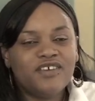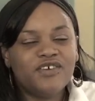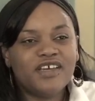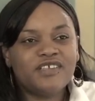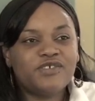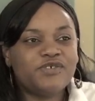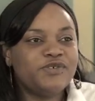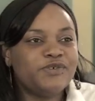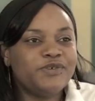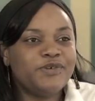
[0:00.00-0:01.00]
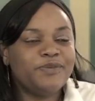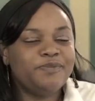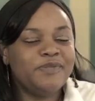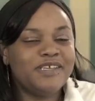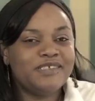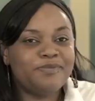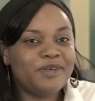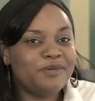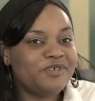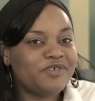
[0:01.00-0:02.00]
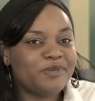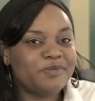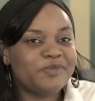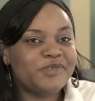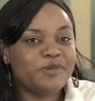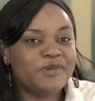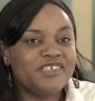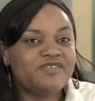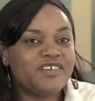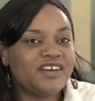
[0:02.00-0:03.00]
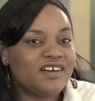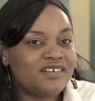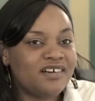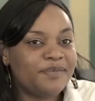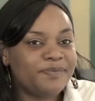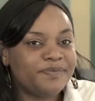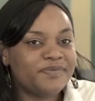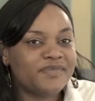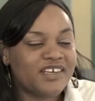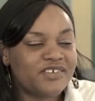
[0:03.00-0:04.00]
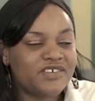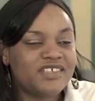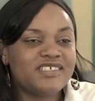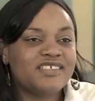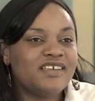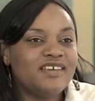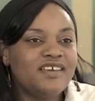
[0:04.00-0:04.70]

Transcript: You get to meet people from so many different countries.